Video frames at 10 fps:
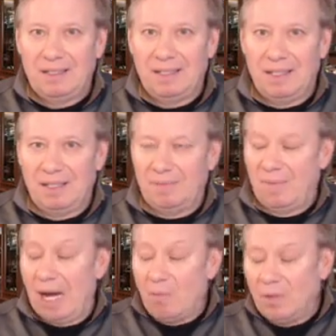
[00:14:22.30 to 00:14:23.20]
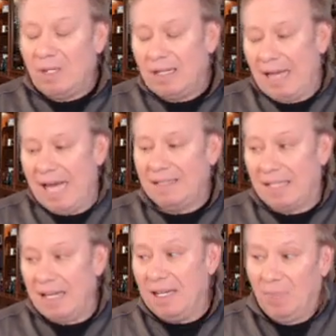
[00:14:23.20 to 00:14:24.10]
I won't say last
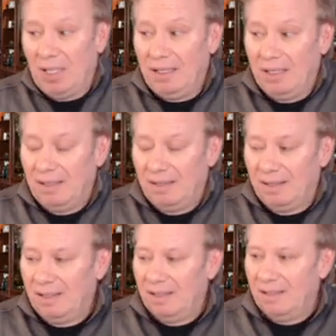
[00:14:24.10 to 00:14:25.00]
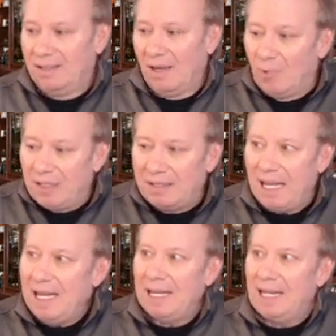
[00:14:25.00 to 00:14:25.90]
name, but someone
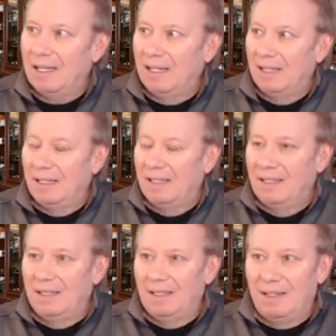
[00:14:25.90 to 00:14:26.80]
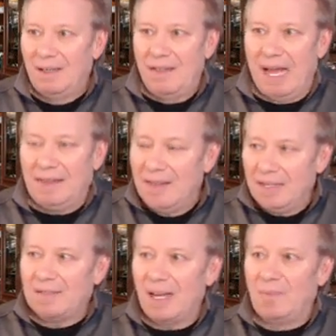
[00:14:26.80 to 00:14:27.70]
saying that
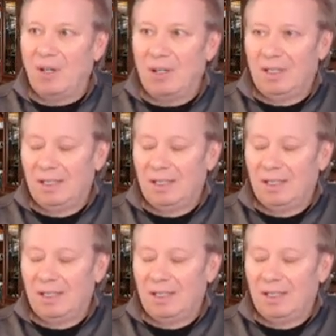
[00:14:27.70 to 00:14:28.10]
this summer,